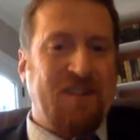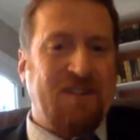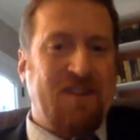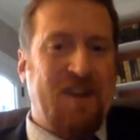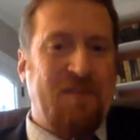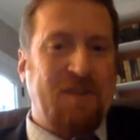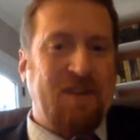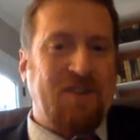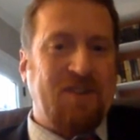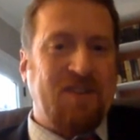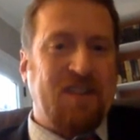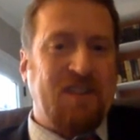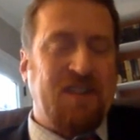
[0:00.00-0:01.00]
This competition
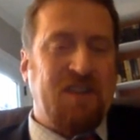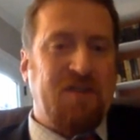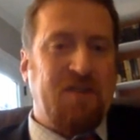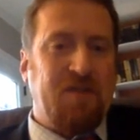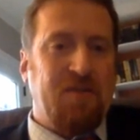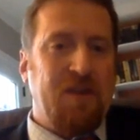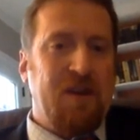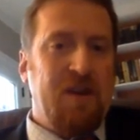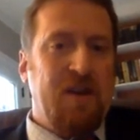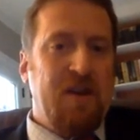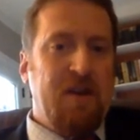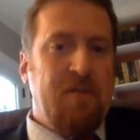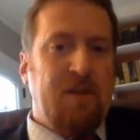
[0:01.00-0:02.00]
is continue,
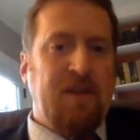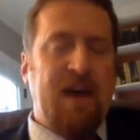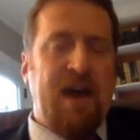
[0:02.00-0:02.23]
but